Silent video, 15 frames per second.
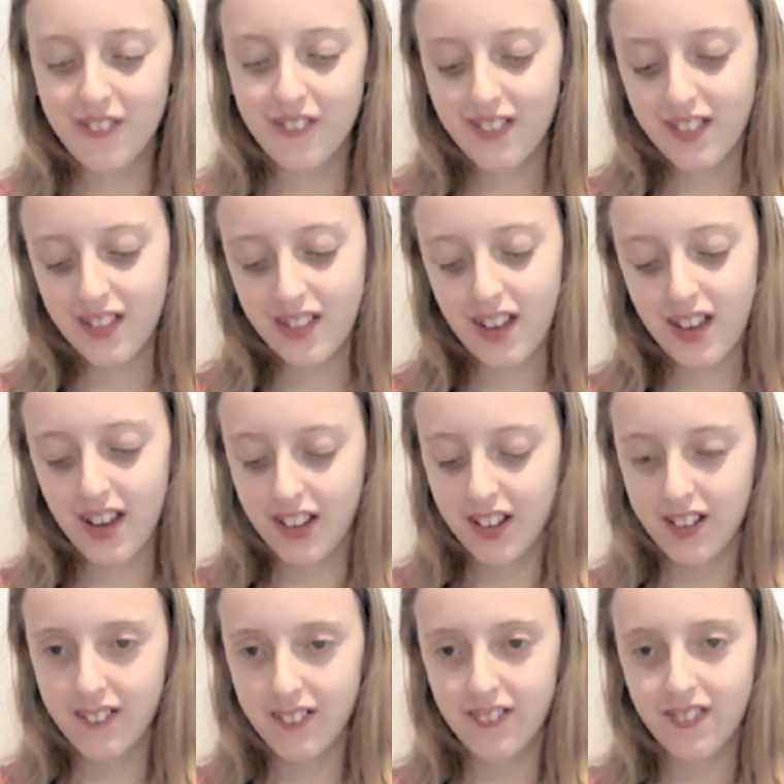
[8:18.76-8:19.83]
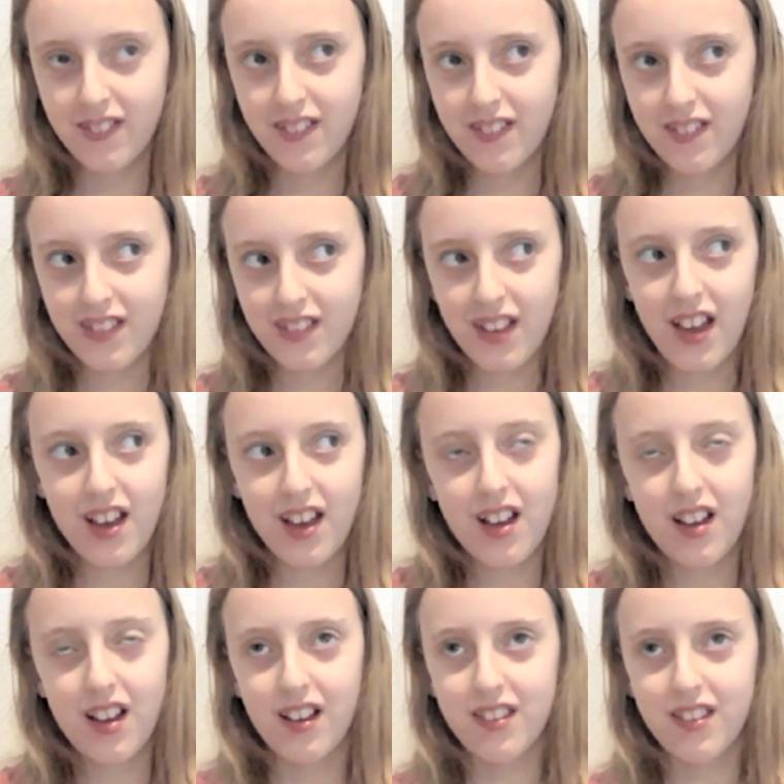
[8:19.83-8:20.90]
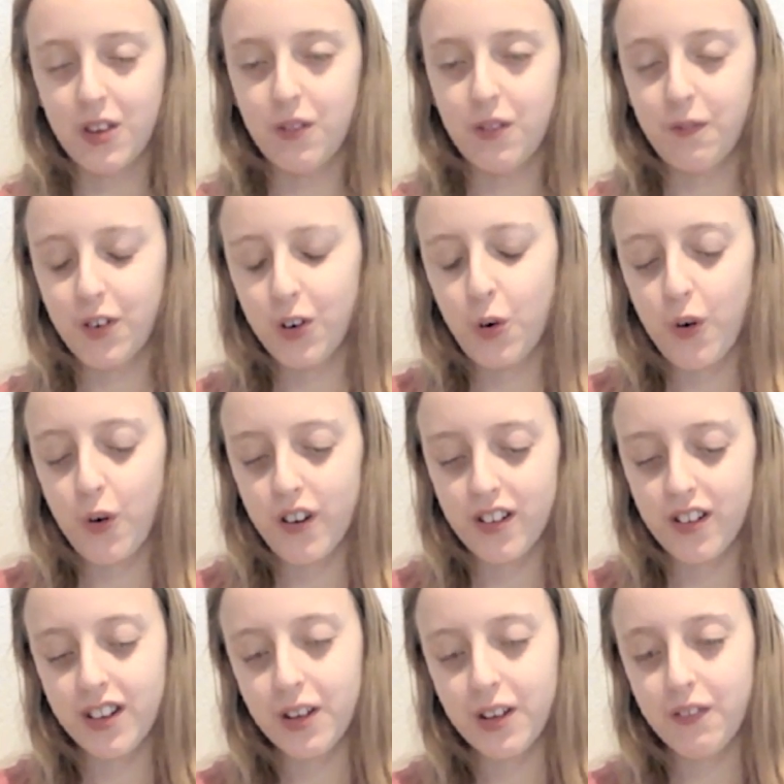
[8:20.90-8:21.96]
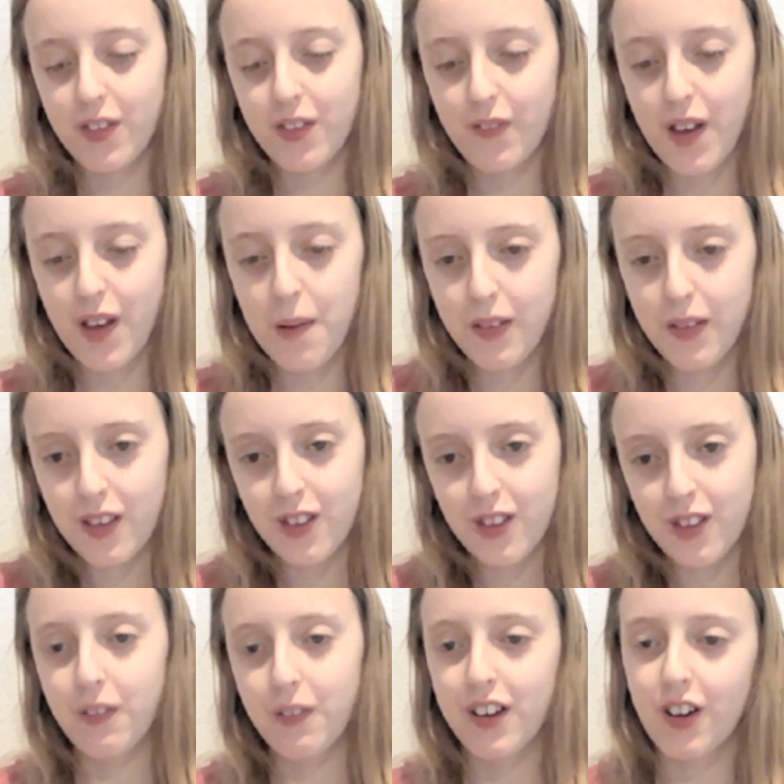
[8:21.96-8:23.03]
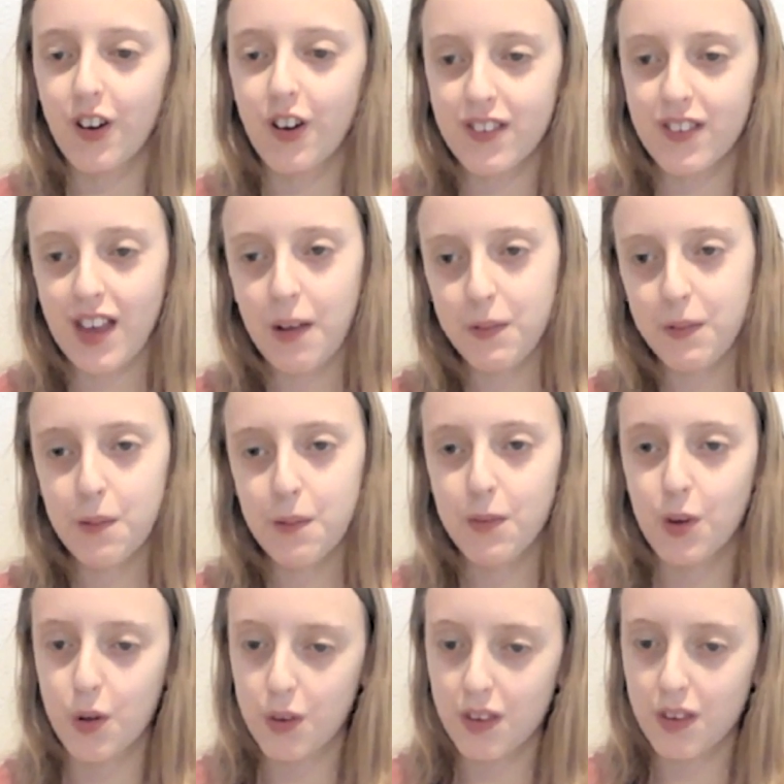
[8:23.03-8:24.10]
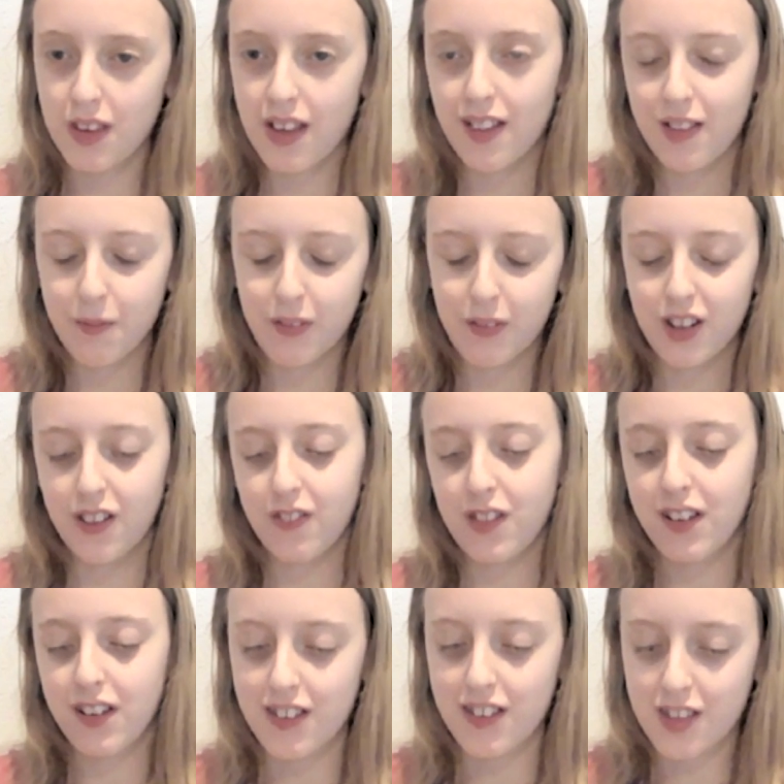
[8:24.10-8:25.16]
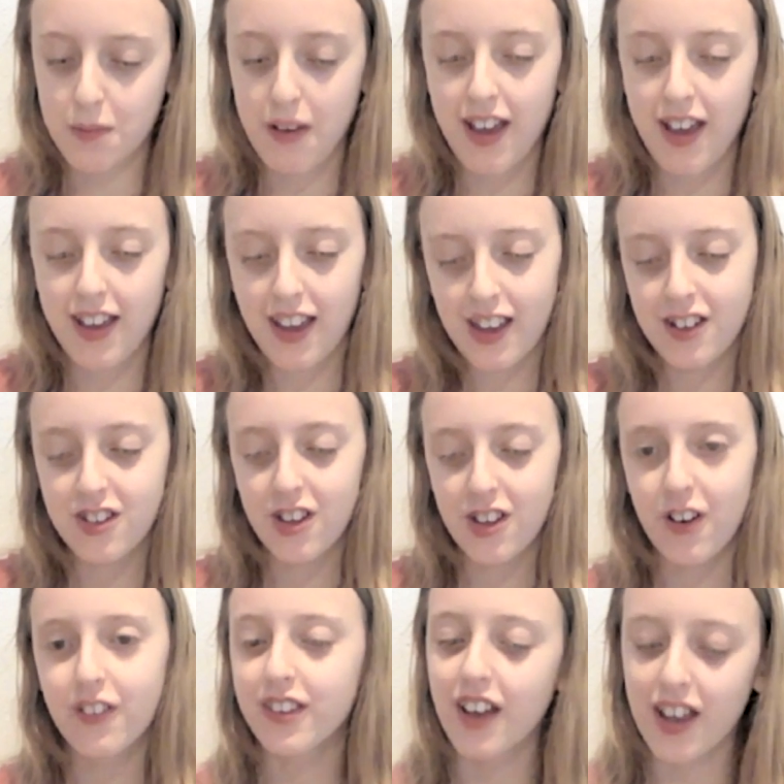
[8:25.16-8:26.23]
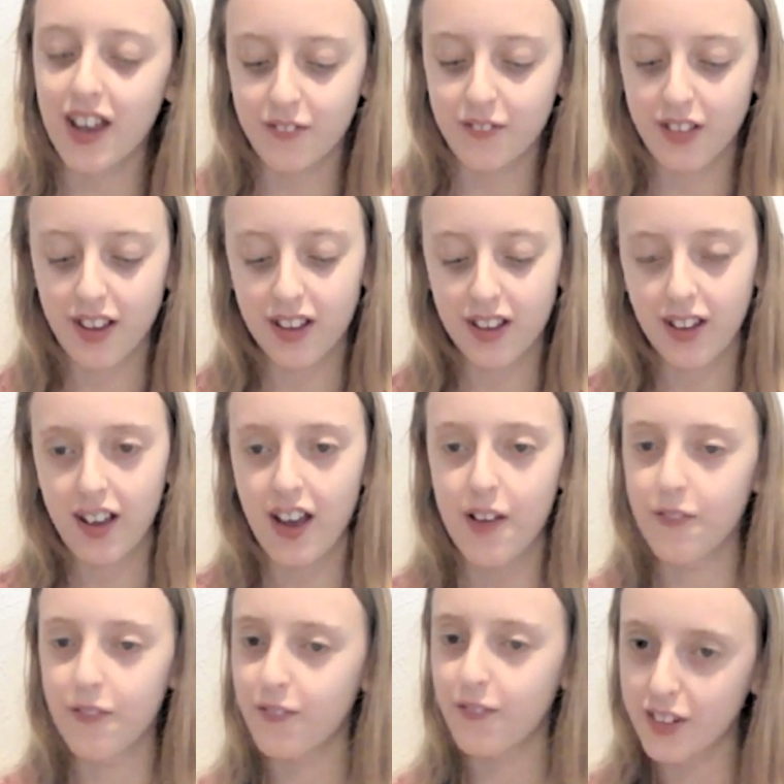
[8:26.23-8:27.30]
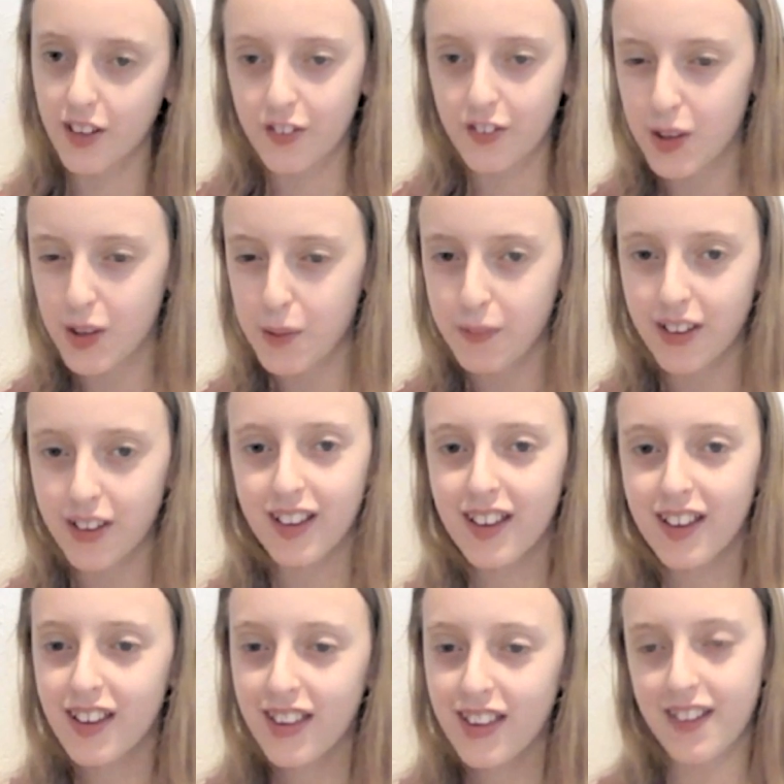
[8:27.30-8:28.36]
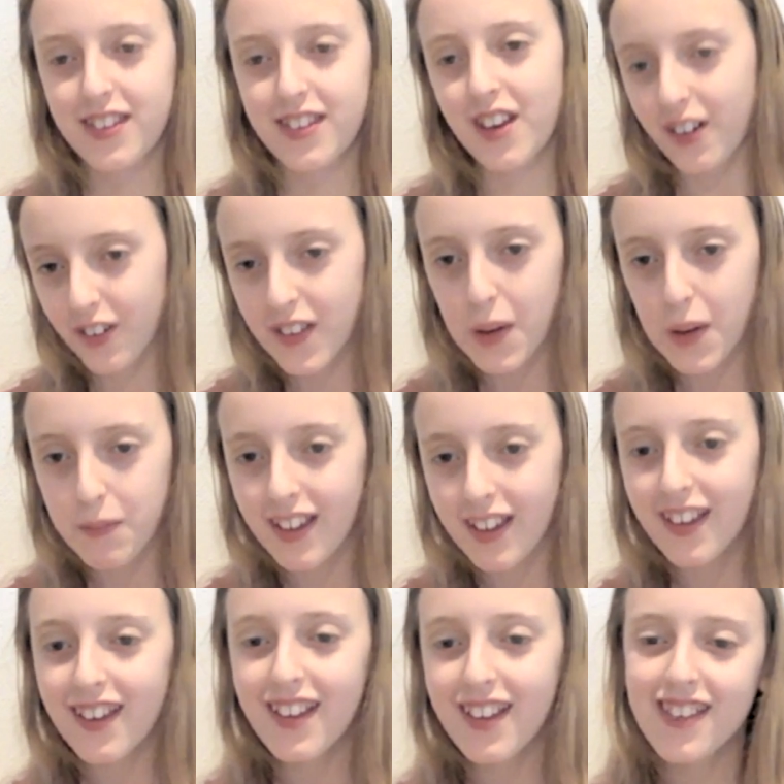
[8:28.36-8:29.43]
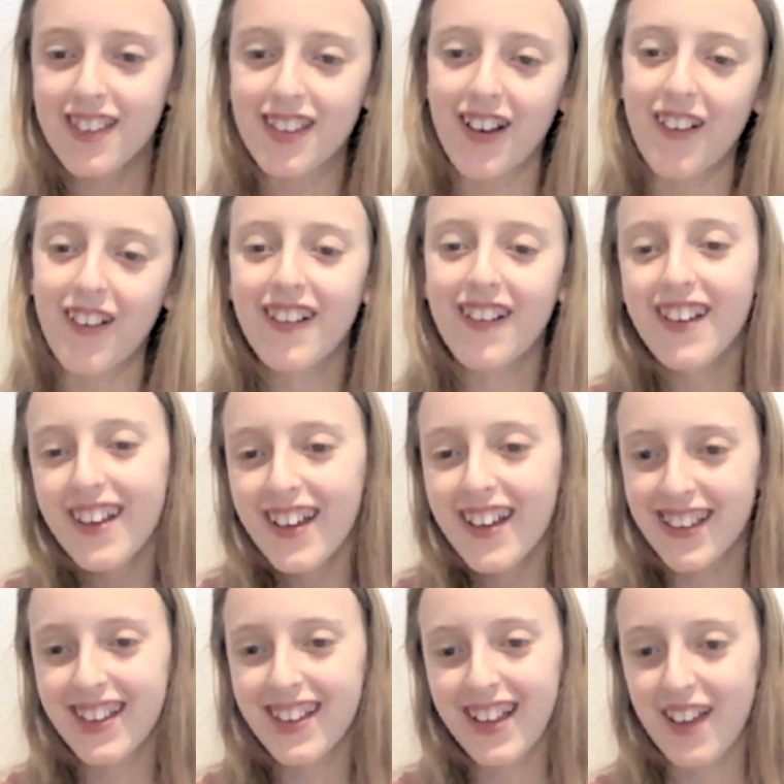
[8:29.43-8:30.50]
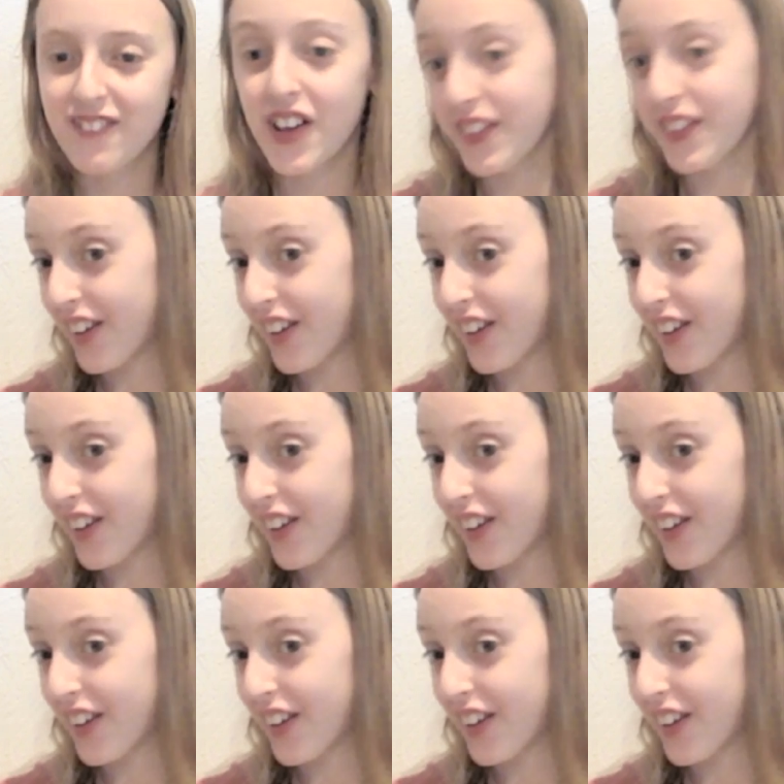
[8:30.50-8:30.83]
like, since we're quarantining with the family, so like we can go inside with them. So, and one of the kids is my age, so it's kind of like I have another sibling that's younger than me. So I'm not the youngest,